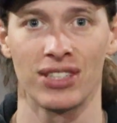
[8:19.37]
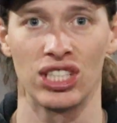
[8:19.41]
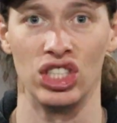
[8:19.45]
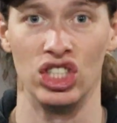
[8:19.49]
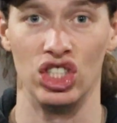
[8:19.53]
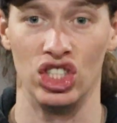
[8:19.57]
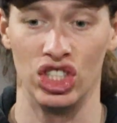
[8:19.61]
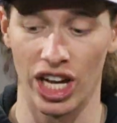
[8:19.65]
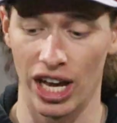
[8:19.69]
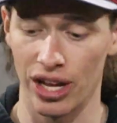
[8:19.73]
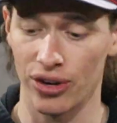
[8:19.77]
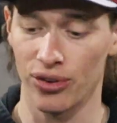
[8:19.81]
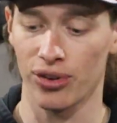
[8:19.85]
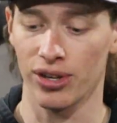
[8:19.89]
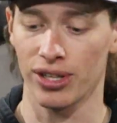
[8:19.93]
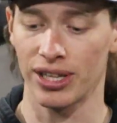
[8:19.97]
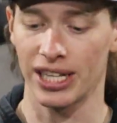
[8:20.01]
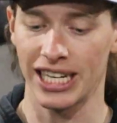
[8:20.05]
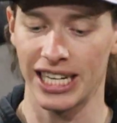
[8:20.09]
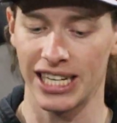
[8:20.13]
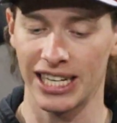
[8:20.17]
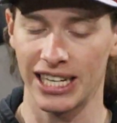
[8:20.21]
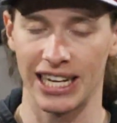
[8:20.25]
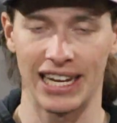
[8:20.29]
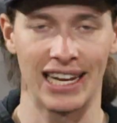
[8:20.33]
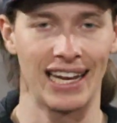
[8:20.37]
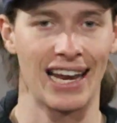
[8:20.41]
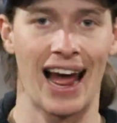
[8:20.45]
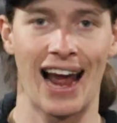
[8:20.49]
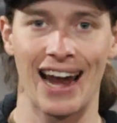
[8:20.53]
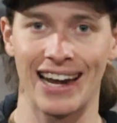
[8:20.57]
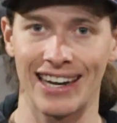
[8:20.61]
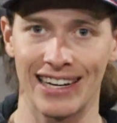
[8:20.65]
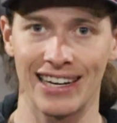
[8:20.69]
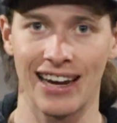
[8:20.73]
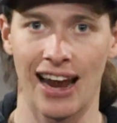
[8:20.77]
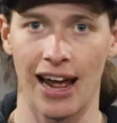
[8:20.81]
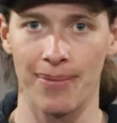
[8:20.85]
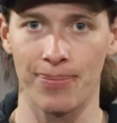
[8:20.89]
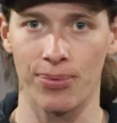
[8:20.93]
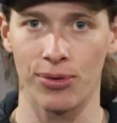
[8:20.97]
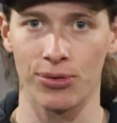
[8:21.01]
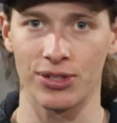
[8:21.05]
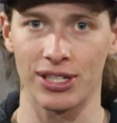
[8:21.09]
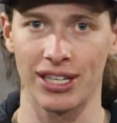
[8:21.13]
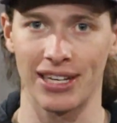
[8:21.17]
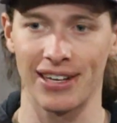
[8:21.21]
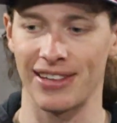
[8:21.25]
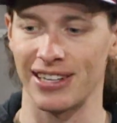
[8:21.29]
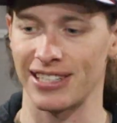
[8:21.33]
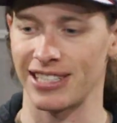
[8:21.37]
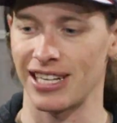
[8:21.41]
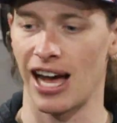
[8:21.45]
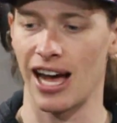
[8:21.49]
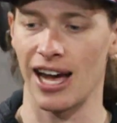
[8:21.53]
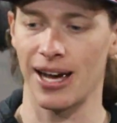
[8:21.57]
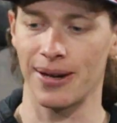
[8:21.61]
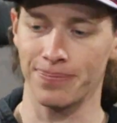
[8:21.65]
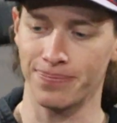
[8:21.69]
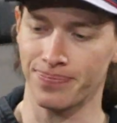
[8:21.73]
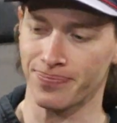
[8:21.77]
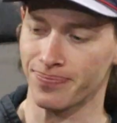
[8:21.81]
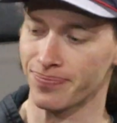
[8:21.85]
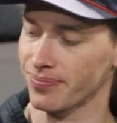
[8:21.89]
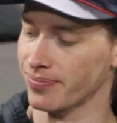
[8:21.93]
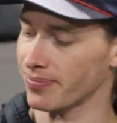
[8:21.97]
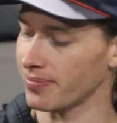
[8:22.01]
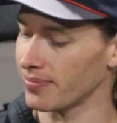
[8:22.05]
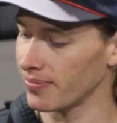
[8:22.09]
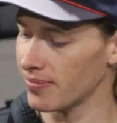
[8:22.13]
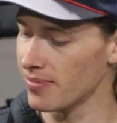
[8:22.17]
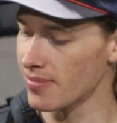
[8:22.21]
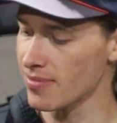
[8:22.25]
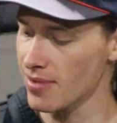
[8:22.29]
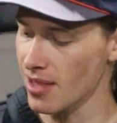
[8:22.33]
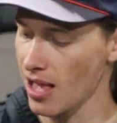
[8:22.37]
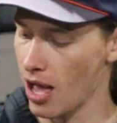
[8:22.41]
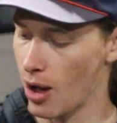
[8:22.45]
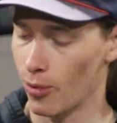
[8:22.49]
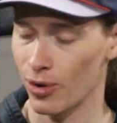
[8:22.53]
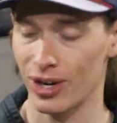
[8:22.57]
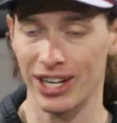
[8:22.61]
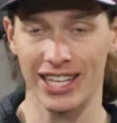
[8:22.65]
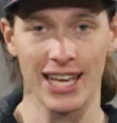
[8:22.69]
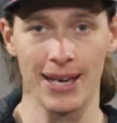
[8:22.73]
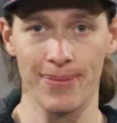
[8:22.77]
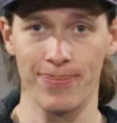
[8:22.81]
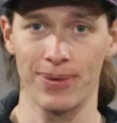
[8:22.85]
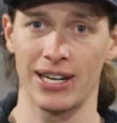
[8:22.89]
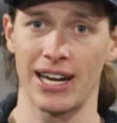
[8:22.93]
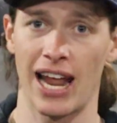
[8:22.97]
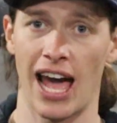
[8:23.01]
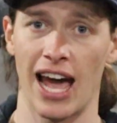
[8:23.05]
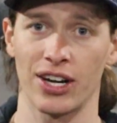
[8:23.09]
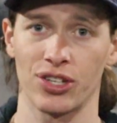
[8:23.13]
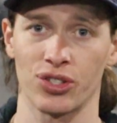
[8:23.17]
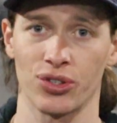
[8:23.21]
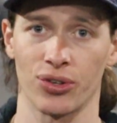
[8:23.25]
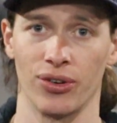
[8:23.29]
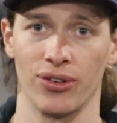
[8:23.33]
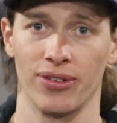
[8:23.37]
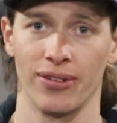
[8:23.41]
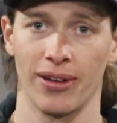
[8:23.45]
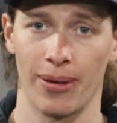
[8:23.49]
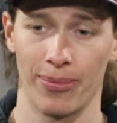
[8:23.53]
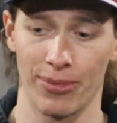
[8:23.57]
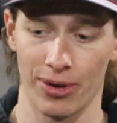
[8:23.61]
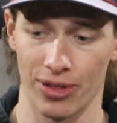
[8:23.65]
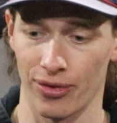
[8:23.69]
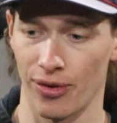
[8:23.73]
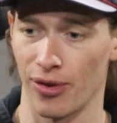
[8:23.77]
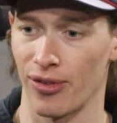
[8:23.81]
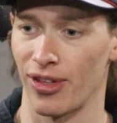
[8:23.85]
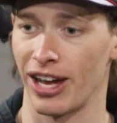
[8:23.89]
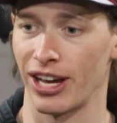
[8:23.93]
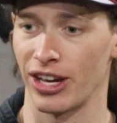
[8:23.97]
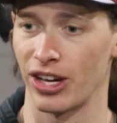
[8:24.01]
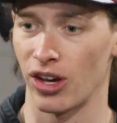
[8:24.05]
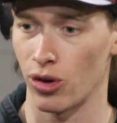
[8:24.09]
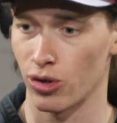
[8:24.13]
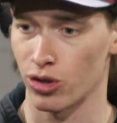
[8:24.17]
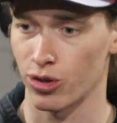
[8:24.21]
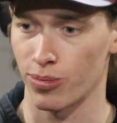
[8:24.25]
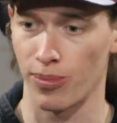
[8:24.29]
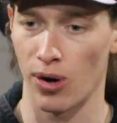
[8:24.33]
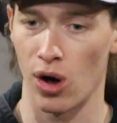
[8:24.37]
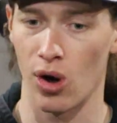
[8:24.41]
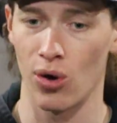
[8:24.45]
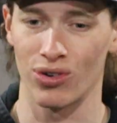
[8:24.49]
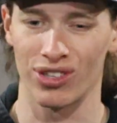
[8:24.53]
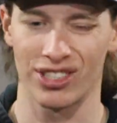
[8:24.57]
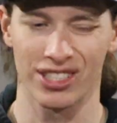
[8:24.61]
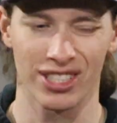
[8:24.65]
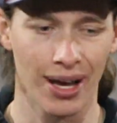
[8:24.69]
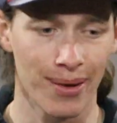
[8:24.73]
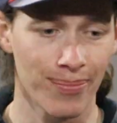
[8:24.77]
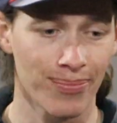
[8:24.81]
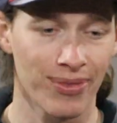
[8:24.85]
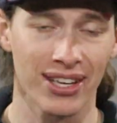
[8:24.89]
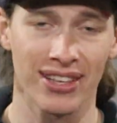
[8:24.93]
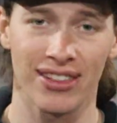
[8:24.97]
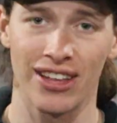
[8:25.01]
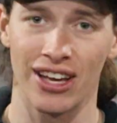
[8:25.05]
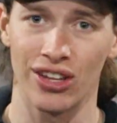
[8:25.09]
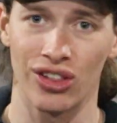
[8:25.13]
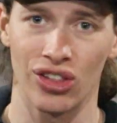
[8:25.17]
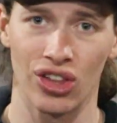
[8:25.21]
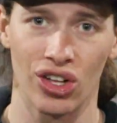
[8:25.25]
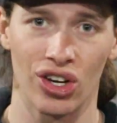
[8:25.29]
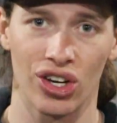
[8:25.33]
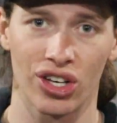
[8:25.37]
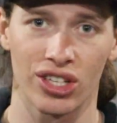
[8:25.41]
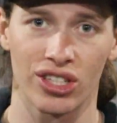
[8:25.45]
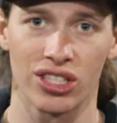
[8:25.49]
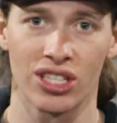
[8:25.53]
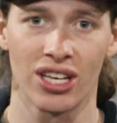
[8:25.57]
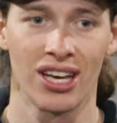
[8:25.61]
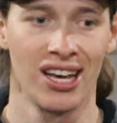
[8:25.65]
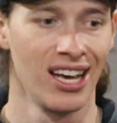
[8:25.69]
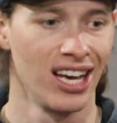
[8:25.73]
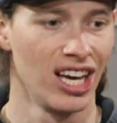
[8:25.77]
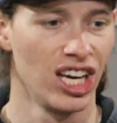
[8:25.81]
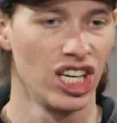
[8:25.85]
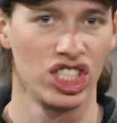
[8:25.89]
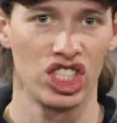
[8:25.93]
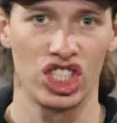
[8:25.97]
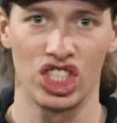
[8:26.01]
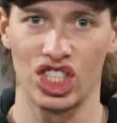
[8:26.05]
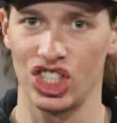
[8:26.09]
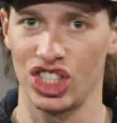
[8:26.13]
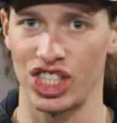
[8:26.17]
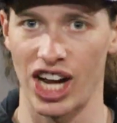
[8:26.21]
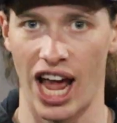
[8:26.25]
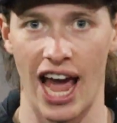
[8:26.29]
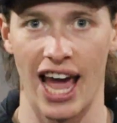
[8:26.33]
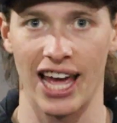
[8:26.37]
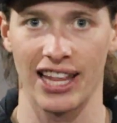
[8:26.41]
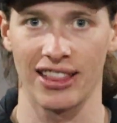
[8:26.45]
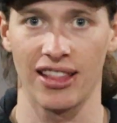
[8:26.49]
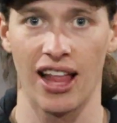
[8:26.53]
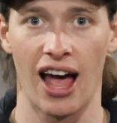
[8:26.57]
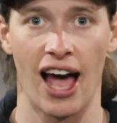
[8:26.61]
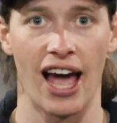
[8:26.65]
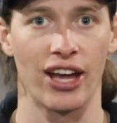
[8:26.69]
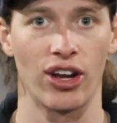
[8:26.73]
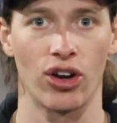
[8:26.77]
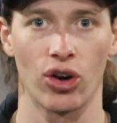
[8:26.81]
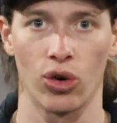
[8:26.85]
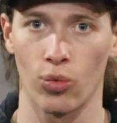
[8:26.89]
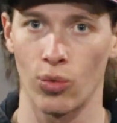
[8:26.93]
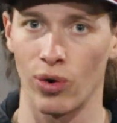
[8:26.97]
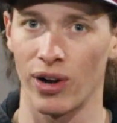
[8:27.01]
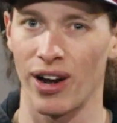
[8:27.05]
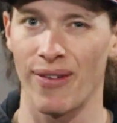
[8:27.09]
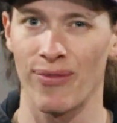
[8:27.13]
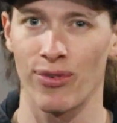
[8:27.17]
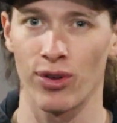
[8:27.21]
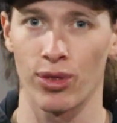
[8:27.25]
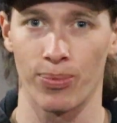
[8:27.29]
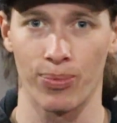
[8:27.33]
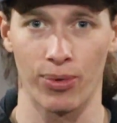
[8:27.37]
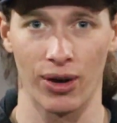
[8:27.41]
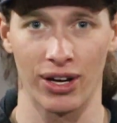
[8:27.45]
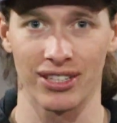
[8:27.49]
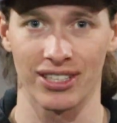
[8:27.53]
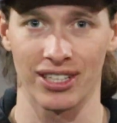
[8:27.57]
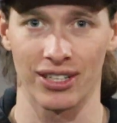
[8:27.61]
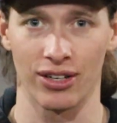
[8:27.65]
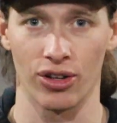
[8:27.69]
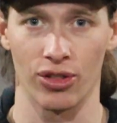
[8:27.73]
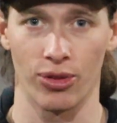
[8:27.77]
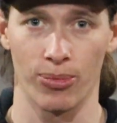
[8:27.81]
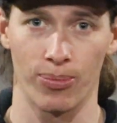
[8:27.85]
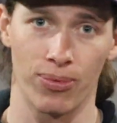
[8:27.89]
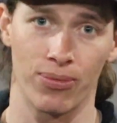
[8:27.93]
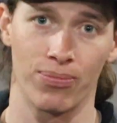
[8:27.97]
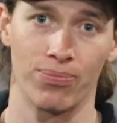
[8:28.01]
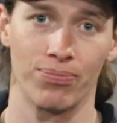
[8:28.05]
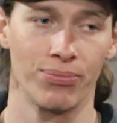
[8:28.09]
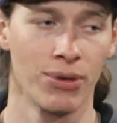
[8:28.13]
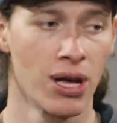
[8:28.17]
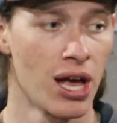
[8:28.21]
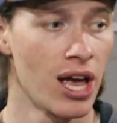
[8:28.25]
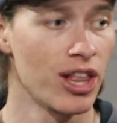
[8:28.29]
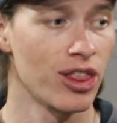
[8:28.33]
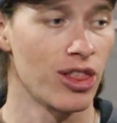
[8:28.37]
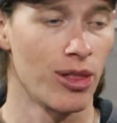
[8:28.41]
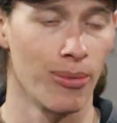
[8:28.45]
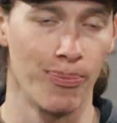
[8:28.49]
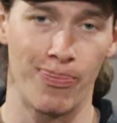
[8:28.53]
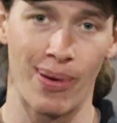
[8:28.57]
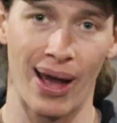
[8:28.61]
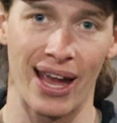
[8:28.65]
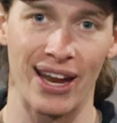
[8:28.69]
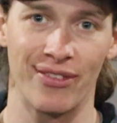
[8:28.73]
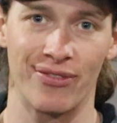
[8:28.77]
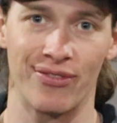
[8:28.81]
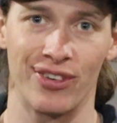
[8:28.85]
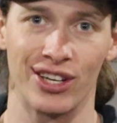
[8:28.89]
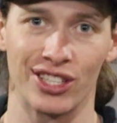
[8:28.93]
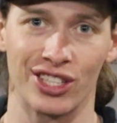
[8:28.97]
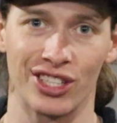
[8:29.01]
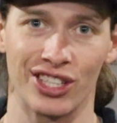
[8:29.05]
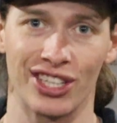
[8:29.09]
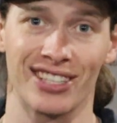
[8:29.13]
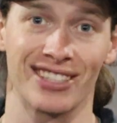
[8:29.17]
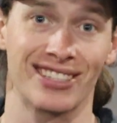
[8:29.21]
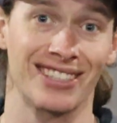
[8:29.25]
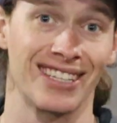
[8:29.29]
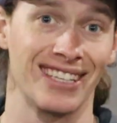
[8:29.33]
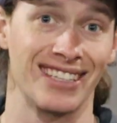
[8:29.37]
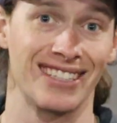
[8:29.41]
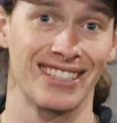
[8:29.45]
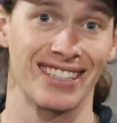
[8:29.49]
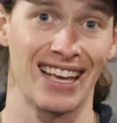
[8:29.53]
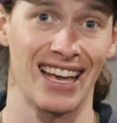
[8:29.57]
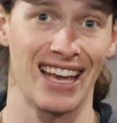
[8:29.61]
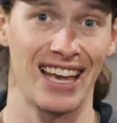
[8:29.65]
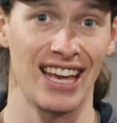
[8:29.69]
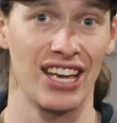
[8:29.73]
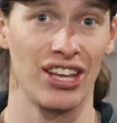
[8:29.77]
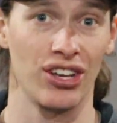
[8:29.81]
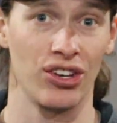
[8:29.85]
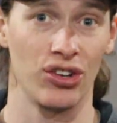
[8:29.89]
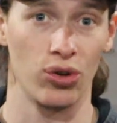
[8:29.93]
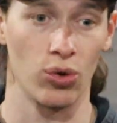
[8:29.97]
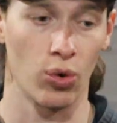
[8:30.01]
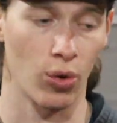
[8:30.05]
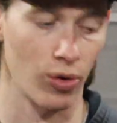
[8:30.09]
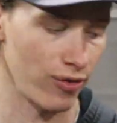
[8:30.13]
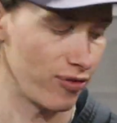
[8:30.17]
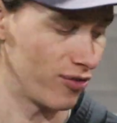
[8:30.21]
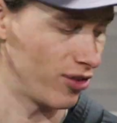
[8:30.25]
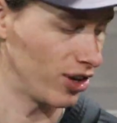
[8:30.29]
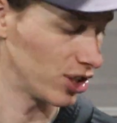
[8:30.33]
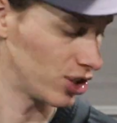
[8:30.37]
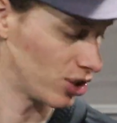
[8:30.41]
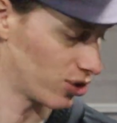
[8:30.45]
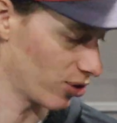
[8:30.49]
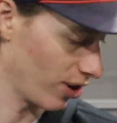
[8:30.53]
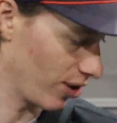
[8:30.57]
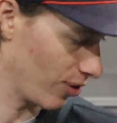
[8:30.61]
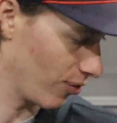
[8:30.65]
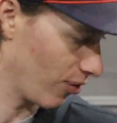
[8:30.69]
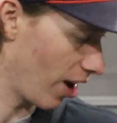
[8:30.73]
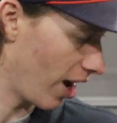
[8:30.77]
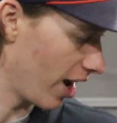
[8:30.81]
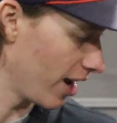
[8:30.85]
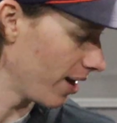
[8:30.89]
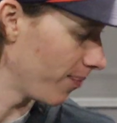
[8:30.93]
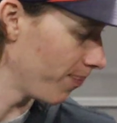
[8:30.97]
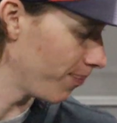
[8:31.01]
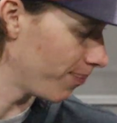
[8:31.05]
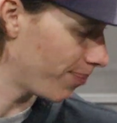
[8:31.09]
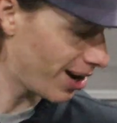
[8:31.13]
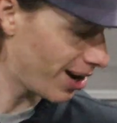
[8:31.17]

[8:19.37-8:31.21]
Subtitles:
Generally, 99% of the time, I want to keep it natural. I'm gonna throw that ghost bone, something that looks shad-like or whatever the bait fish is that's in your fishery, right?